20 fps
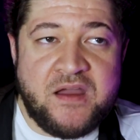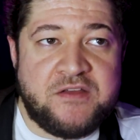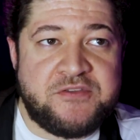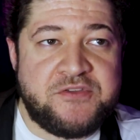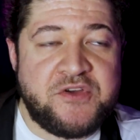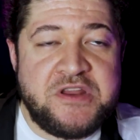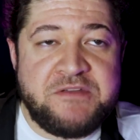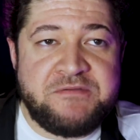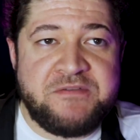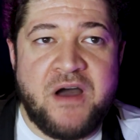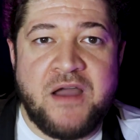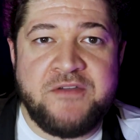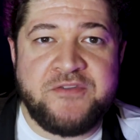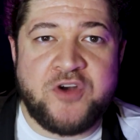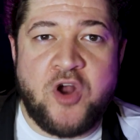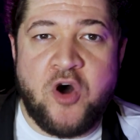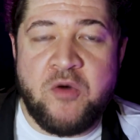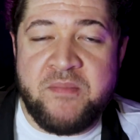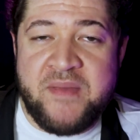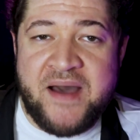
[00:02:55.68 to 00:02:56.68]

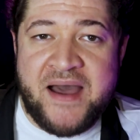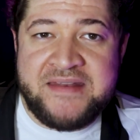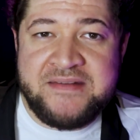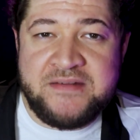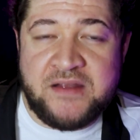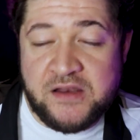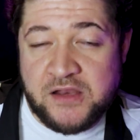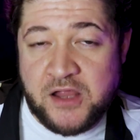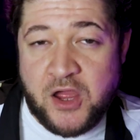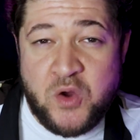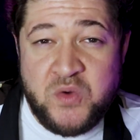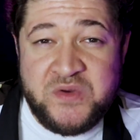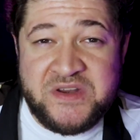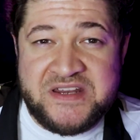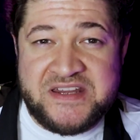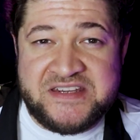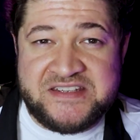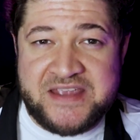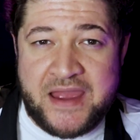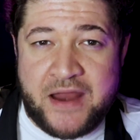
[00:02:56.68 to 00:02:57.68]
35-year-old man alone in
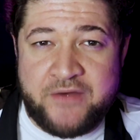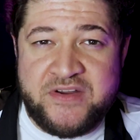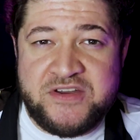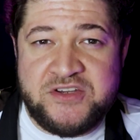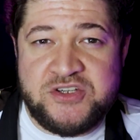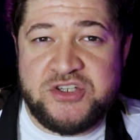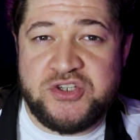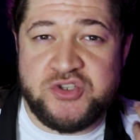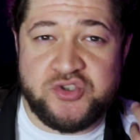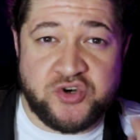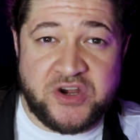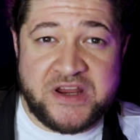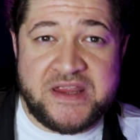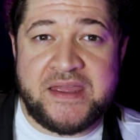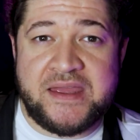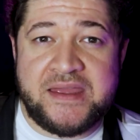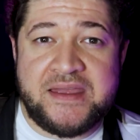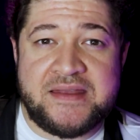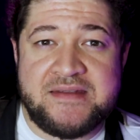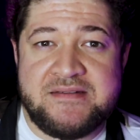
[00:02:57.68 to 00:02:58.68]
his garage
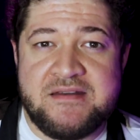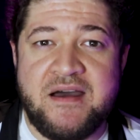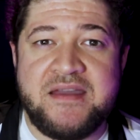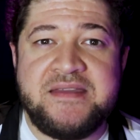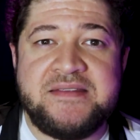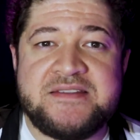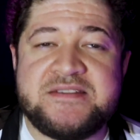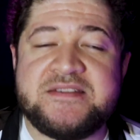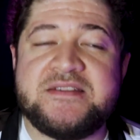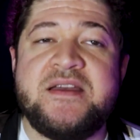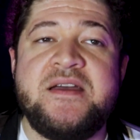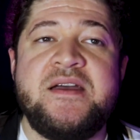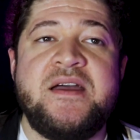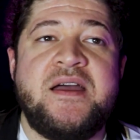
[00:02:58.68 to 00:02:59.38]
drinking at night